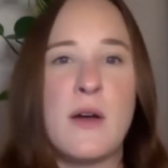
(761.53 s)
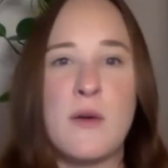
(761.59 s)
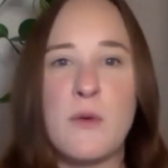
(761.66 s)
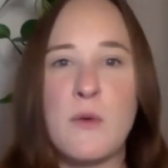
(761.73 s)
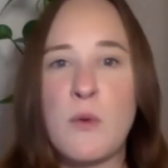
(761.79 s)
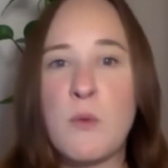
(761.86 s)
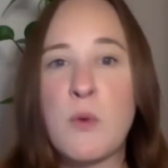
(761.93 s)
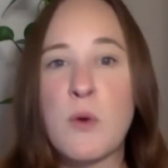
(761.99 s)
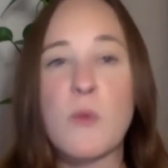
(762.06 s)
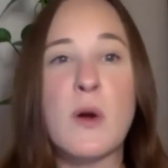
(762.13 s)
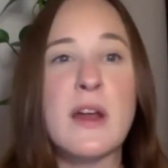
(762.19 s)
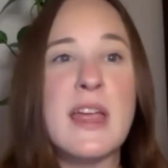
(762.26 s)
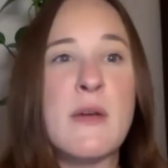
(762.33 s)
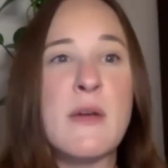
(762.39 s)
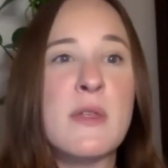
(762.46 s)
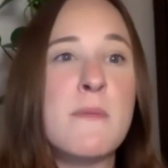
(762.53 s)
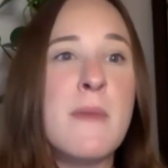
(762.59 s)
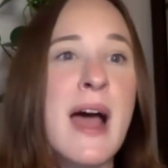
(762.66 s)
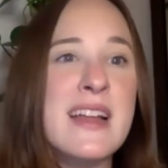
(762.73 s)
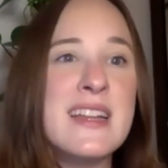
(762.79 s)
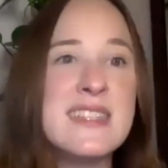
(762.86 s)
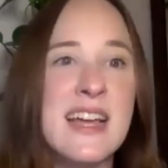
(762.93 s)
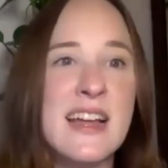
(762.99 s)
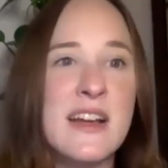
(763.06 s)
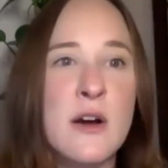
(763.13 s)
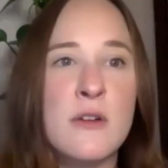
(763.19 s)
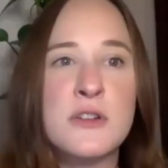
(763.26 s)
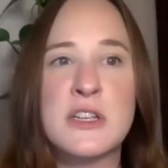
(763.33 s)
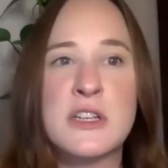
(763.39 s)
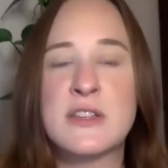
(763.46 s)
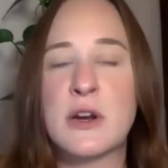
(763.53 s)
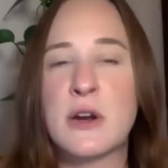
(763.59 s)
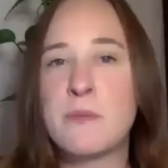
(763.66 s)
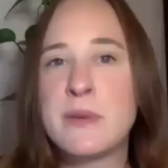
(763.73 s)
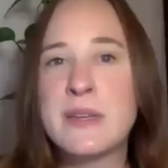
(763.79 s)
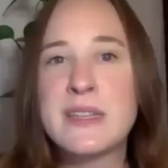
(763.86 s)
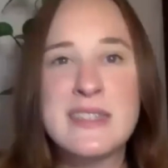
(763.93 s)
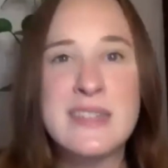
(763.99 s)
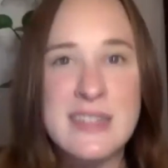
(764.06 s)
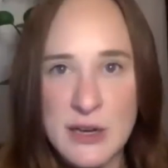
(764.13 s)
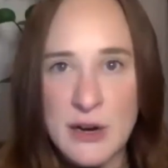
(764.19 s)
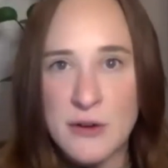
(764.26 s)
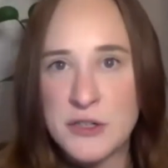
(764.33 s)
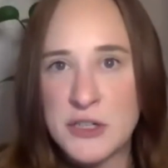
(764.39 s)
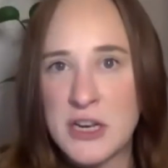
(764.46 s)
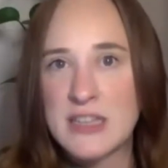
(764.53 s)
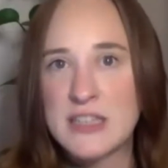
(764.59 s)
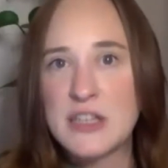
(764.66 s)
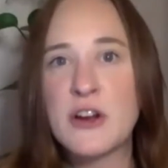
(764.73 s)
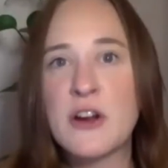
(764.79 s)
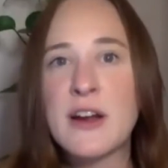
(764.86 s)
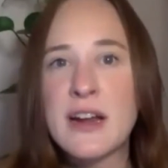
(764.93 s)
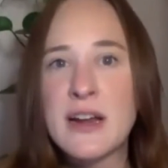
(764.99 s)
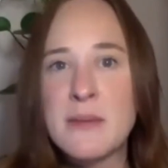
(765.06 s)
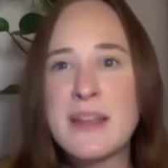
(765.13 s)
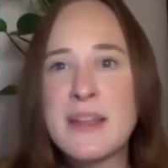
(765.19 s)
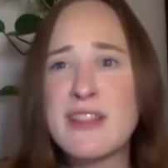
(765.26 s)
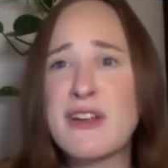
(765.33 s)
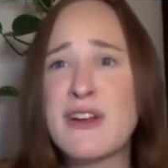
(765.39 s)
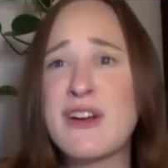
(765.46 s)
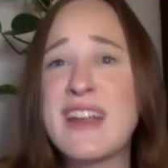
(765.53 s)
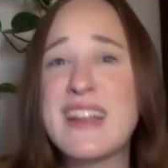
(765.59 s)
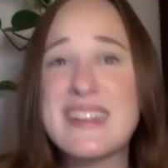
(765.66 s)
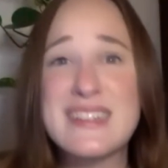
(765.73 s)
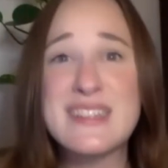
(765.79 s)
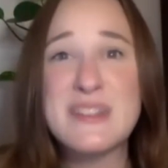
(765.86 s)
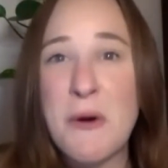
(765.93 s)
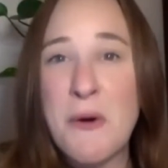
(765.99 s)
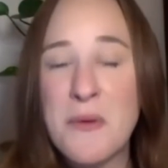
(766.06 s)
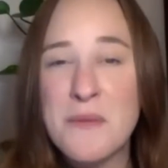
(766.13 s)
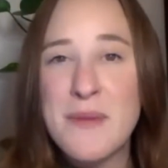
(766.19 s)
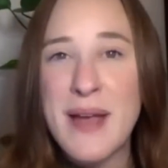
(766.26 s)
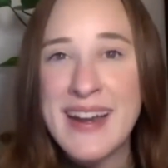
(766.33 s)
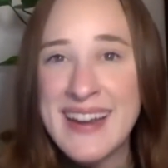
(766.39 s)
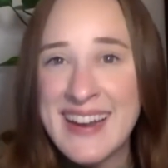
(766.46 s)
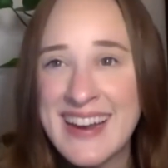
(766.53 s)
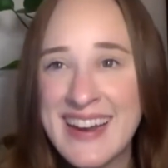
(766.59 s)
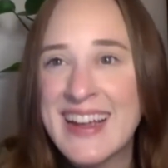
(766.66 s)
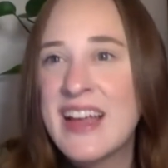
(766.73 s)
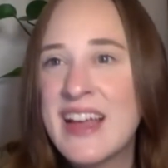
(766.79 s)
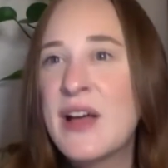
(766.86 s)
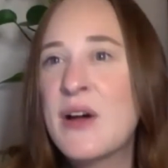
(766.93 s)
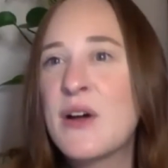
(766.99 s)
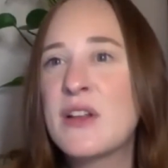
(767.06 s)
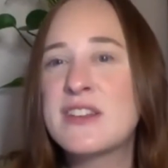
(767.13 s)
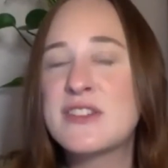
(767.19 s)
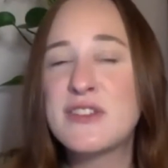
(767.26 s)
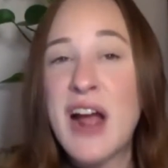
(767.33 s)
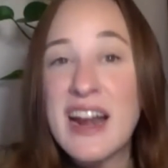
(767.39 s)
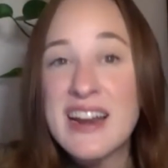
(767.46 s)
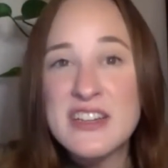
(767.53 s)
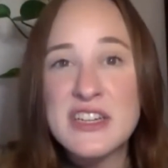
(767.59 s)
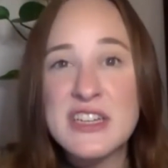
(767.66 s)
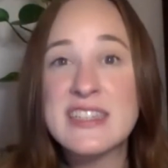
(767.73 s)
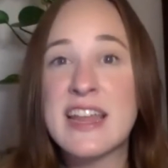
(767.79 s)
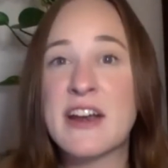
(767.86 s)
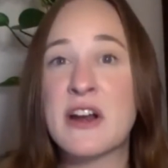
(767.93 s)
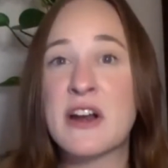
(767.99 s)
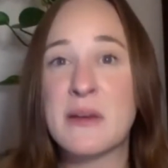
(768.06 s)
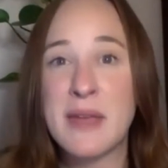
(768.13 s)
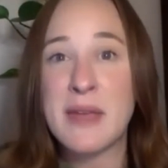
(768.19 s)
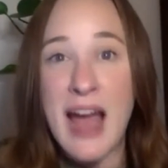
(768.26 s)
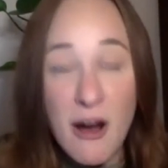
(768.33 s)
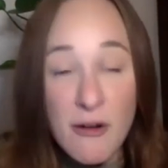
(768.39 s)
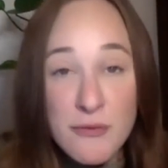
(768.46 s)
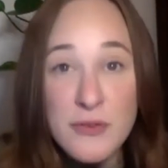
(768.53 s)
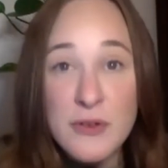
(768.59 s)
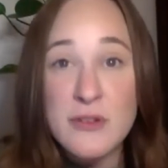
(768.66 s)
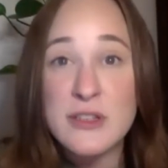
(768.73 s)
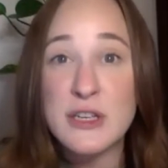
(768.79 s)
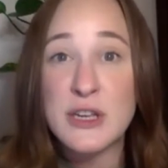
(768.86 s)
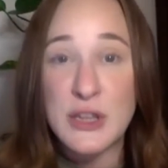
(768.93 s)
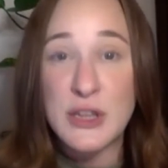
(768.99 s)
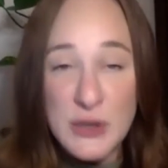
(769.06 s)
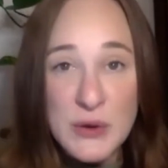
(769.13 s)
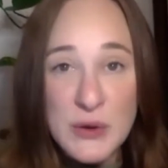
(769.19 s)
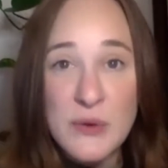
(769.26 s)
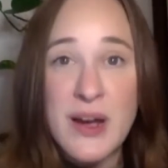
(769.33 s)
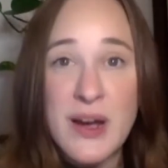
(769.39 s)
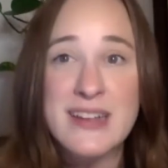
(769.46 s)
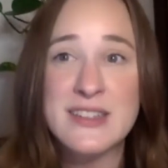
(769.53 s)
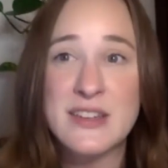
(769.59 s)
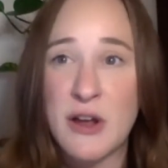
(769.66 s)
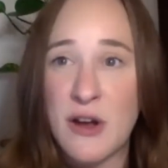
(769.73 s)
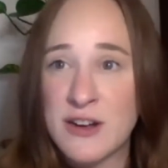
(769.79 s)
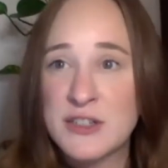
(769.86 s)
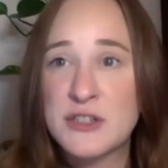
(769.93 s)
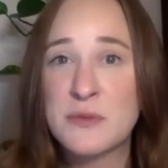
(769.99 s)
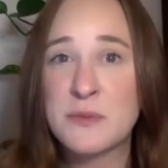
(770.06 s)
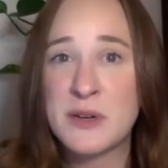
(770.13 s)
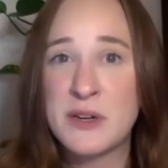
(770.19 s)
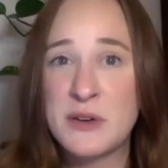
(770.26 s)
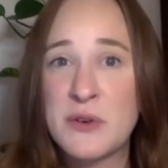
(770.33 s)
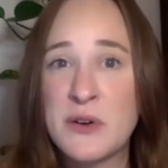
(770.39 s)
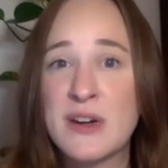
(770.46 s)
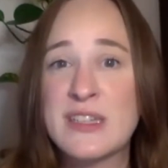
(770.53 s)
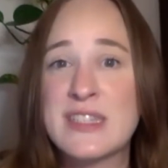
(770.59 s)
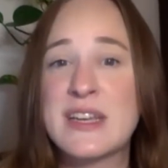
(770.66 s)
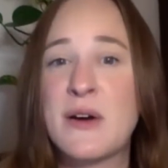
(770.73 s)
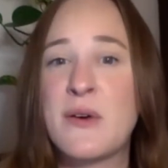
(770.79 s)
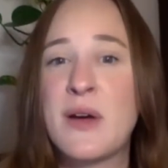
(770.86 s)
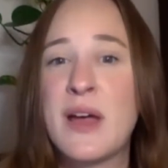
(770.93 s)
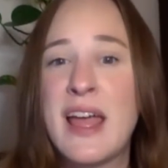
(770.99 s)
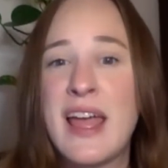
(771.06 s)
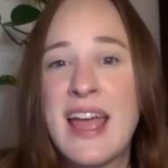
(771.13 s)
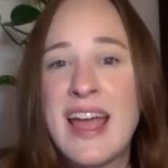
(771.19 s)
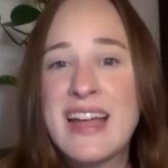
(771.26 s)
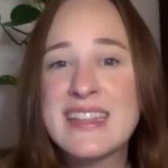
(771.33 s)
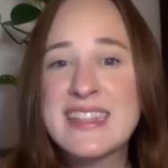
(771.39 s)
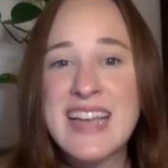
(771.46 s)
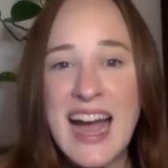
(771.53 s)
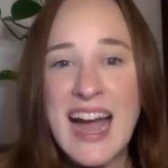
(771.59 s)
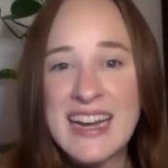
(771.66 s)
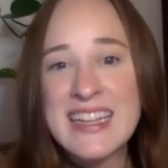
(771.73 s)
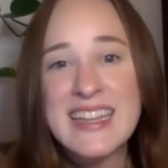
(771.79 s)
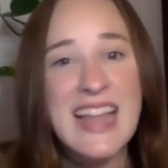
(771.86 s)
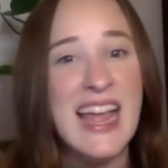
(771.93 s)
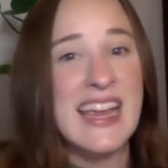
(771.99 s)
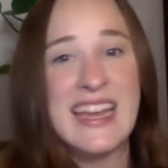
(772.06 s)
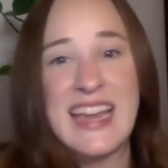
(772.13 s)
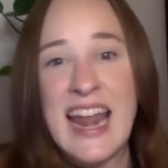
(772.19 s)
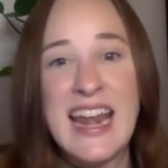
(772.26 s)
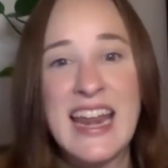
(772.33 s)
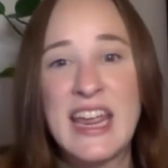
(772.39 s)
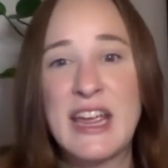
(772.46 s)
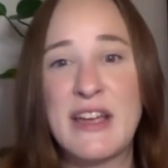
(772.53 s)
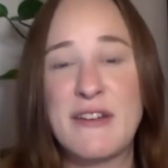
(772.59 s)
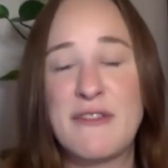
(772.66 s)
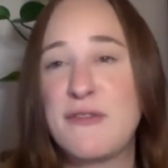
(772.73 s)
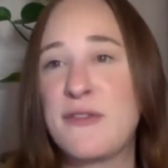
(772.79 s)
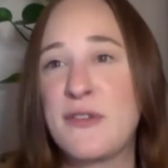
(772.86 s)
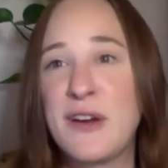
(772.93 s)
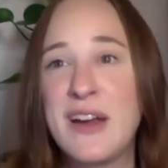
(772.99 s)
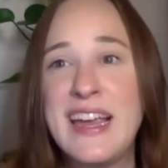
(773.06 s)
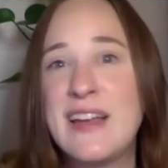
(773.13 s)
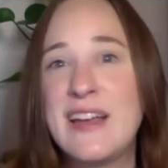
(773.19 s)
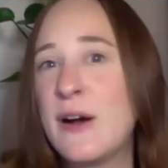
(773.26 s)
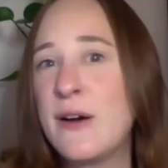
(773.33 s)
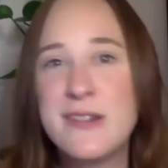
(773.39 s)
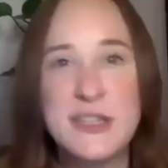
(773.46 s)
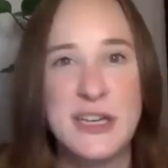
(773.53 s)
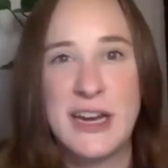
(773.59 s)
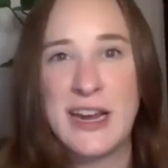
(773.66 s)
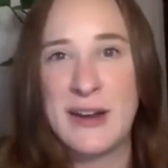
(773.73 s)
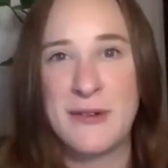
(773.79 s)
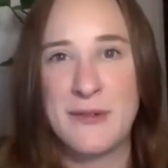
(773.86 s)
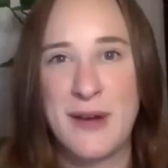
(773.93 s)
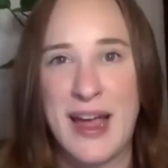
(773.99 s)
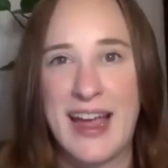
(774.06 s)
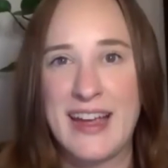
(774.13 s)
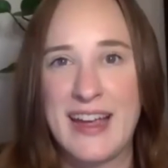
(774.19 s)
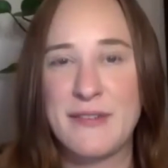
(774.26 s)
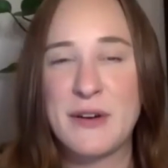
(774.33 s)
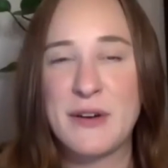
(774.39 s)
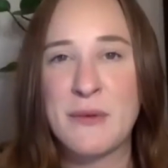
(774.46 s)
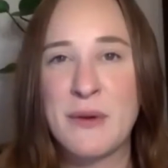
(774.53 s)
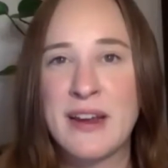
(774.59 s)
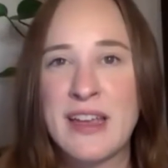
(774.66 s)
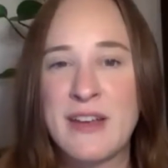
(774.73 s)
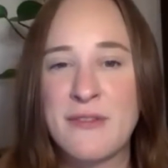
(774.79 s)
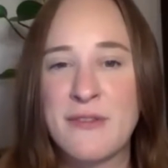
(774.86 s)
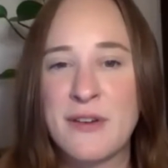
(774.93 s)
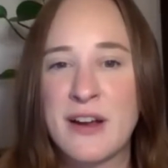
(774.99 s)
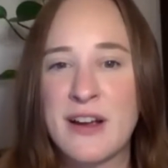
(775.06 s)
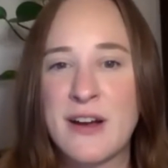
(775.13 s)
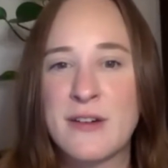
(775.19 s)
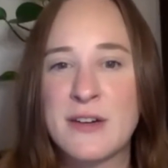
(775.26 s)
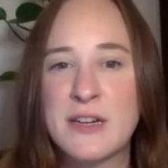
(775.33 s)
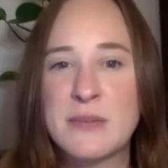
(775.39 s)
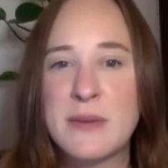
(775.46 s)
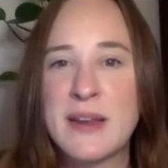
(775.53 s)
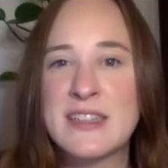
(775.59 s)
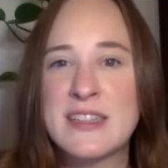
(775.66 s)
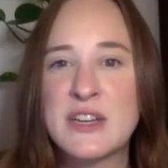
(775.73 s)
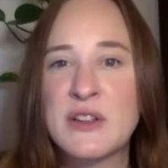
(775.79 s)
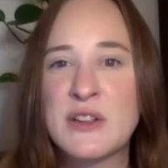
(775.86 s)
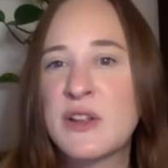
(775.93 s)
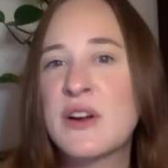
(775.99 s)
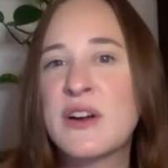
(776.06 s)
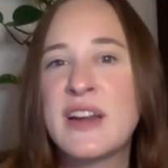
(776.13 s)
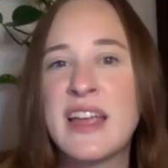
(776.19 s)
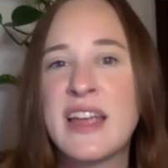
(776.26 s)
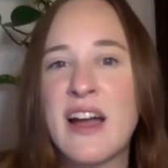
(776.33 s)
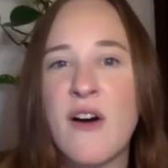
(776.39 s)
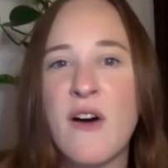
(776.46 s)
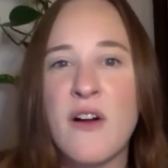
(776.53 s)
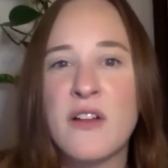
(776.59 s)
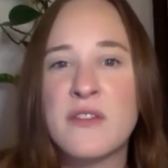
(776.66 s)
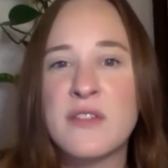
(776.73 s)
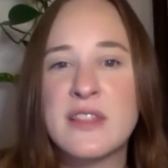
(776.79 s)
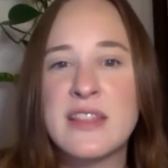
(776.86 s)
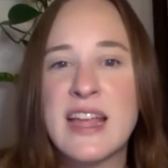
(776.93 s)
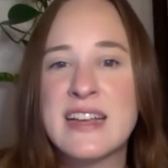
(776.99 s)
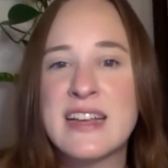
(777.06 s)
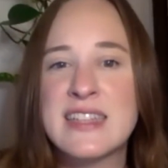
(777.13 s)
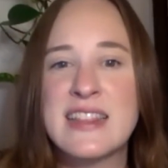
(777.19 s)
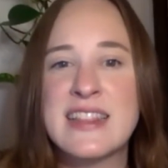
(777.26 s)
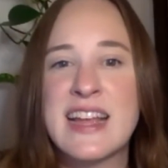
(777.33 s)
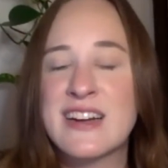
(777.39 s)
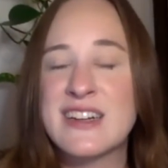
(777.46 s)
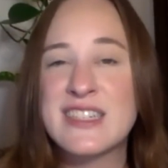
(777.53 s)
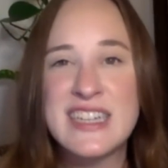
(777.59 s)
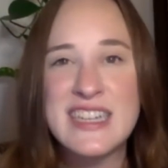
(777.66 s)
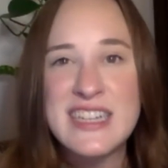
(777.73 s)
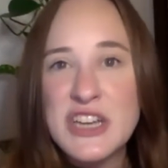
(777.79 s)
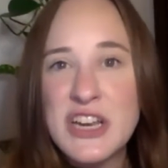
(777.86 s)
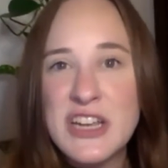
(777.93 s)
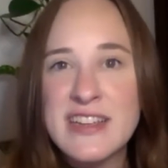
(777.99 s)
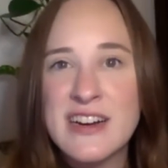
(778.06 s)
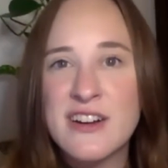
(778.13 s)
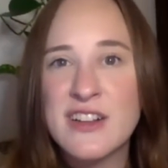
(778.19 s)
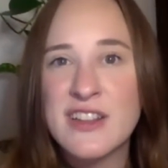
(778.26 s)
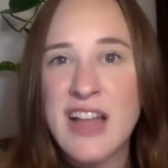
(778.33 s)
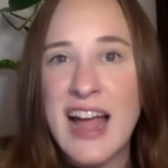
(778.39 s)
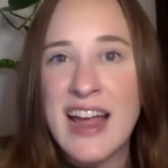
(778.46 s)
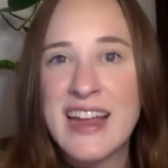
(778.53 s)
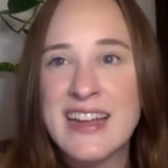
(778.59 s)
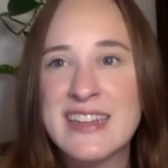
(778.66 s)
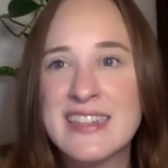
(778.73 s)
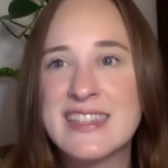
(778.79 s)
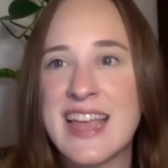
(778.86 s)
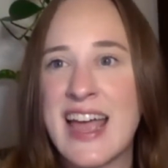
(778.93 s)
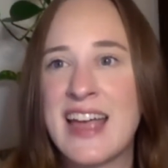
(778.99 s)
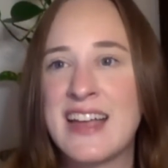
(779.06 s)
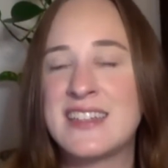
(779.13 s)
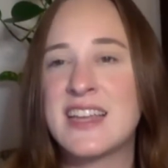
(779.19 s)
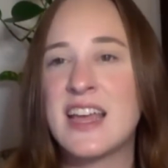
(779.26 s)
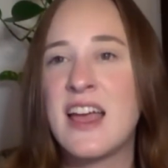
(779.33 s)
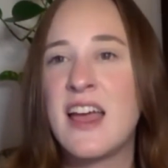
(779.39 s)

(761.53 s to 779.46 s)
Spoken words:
working with mindset coaches or business coaches, you're going to be learning so many strategies that are going to be helpful to you as an entrepreneur. So it's kind of like getting free coaching in a way if you're working for a coach, because you're learning all of the things that they're teaching their clients, and